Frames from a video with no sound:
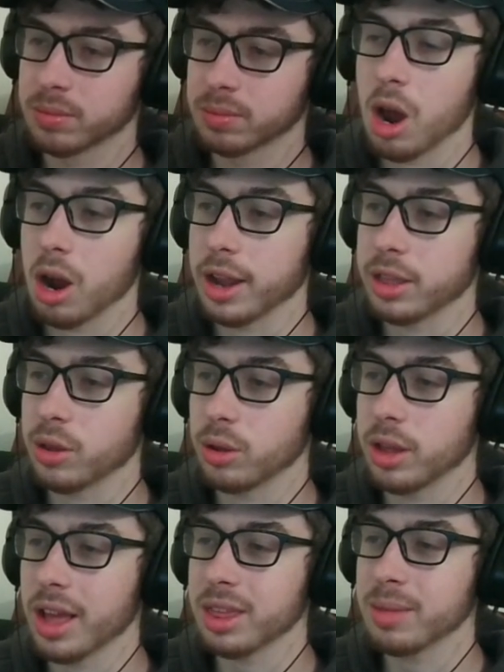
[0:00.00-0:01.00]
Alright, so the
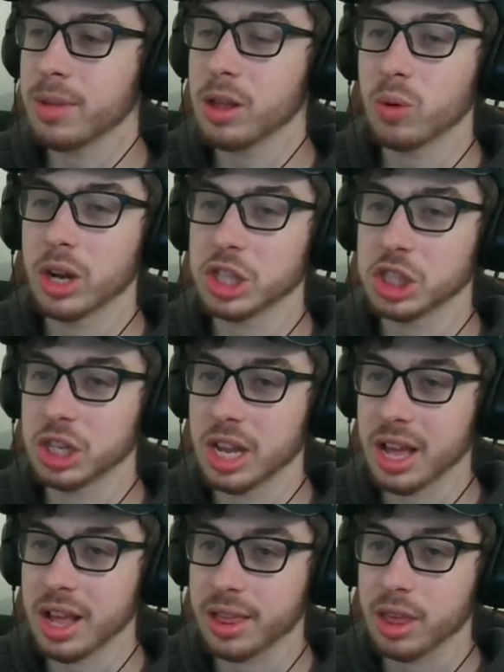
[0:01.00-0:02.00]
SML question
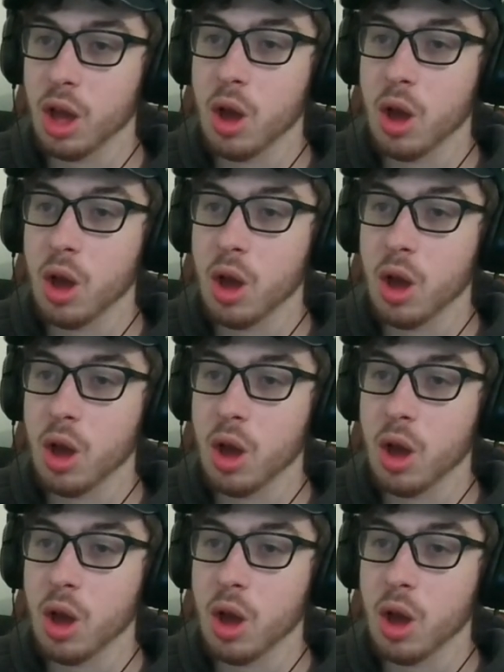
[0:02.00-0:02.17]
is,